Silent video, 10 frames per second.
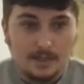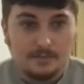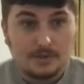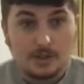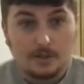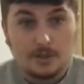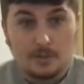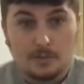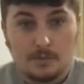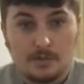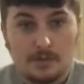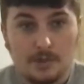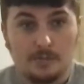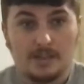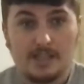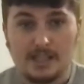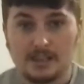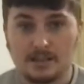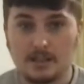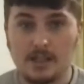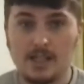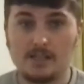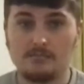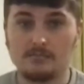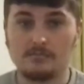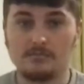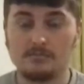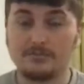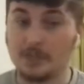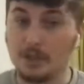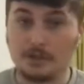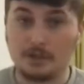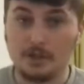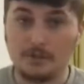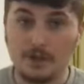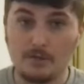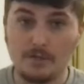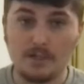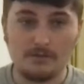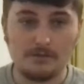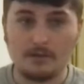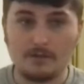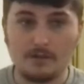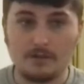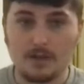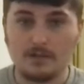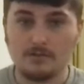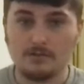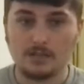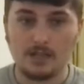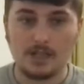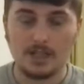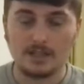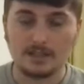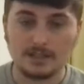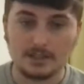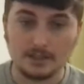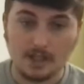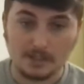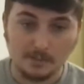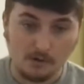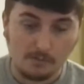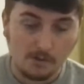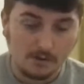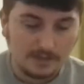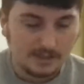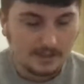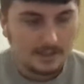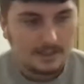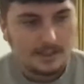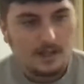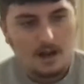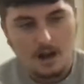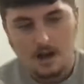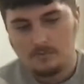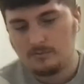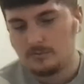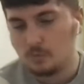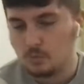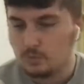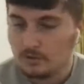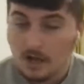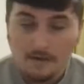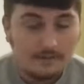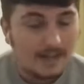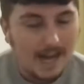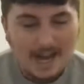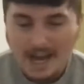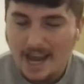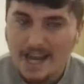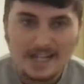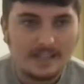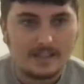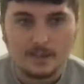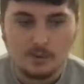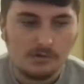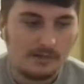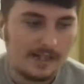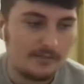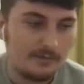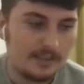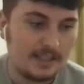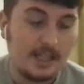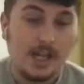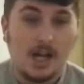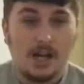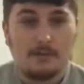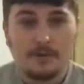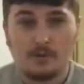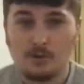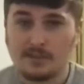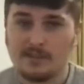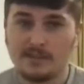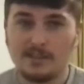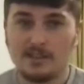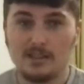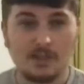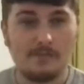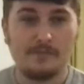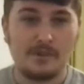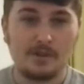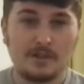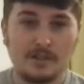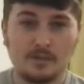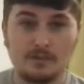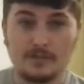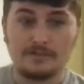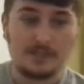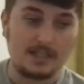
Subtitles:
So it should be pretty good. But yeah, for those of you who don't know me and don't know the channel, this is Sport Reported, covering anything sport related, really. Of course, there is a southern focus with